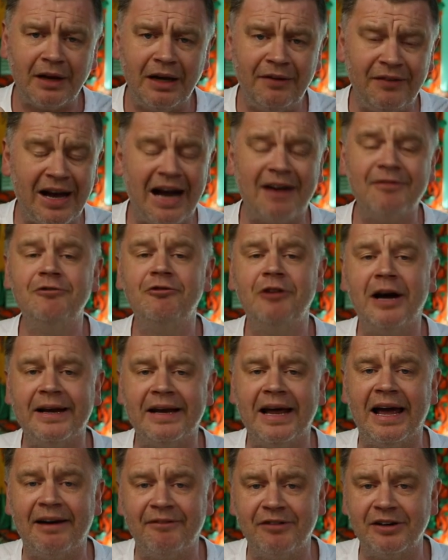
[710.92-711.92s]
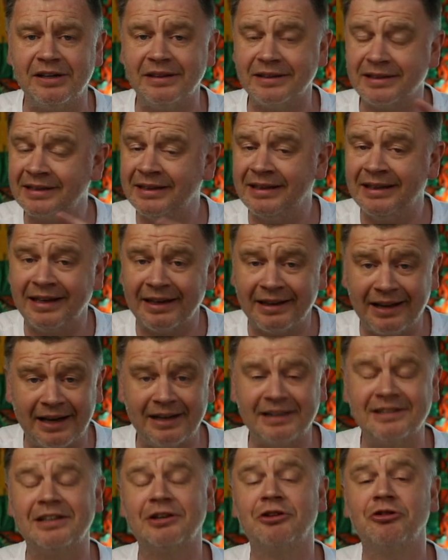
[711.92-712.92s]
If you haven't read Evidence,
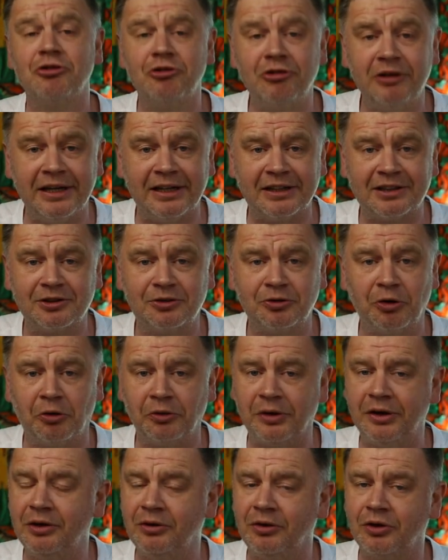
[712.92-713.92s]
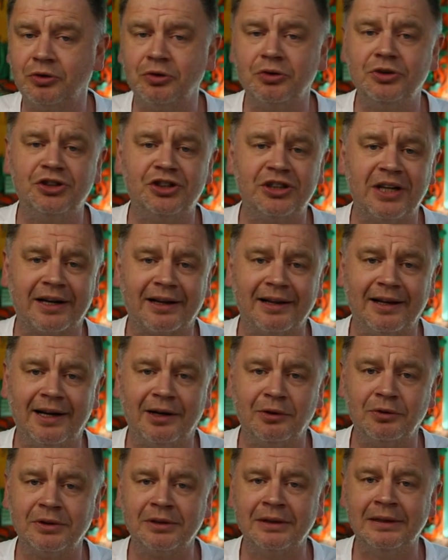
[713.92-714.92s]
that is a great story. You know, go and check that
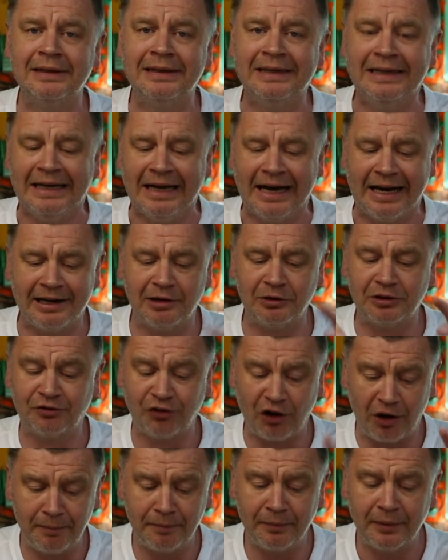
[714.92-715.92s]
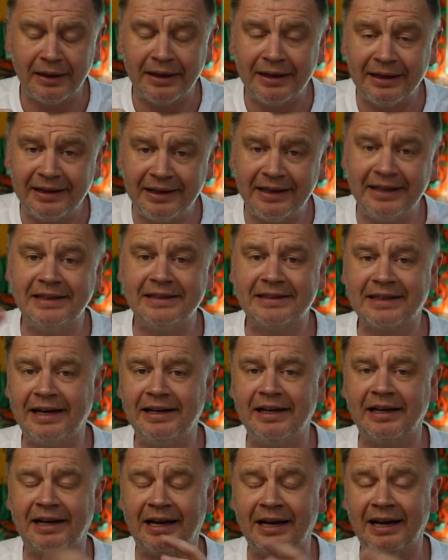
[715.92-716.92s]
out. And it's from these
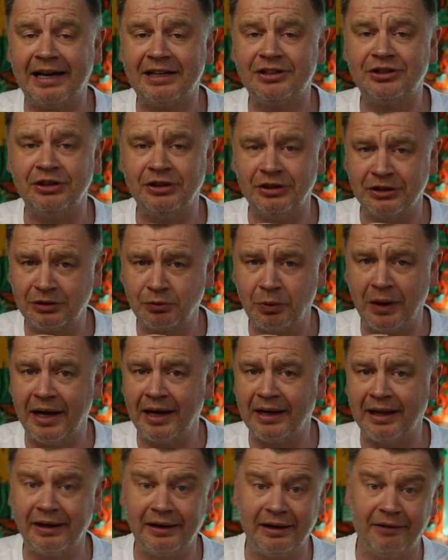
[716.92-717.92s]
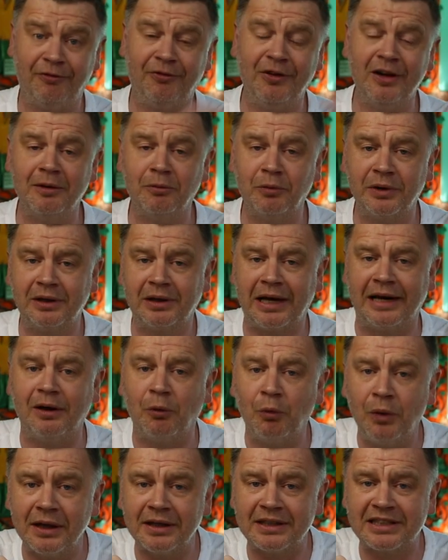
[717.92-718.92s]
kind of collections where the film, kind
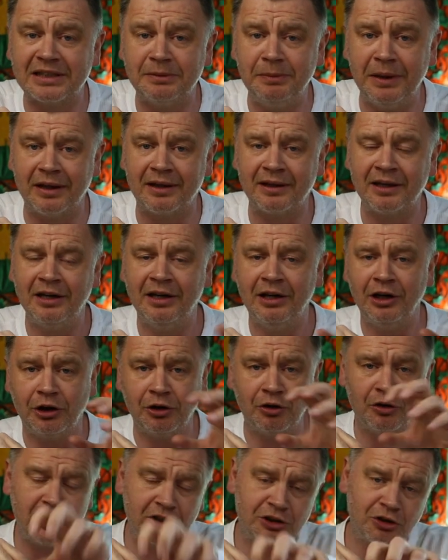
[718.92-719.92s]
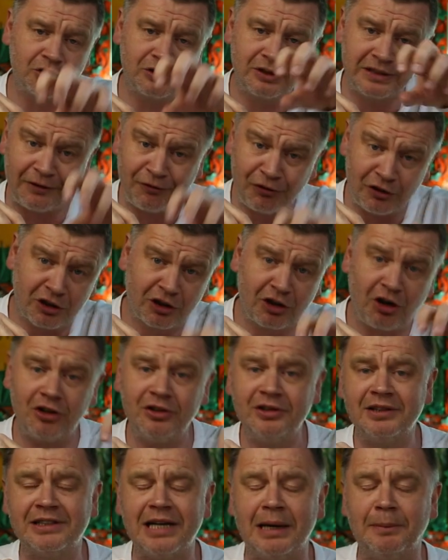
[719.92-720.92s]
of Will Smith, you know, they took different
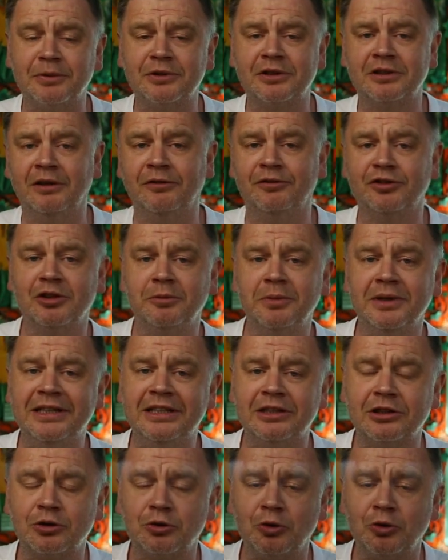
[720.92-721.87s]
concepts of some of these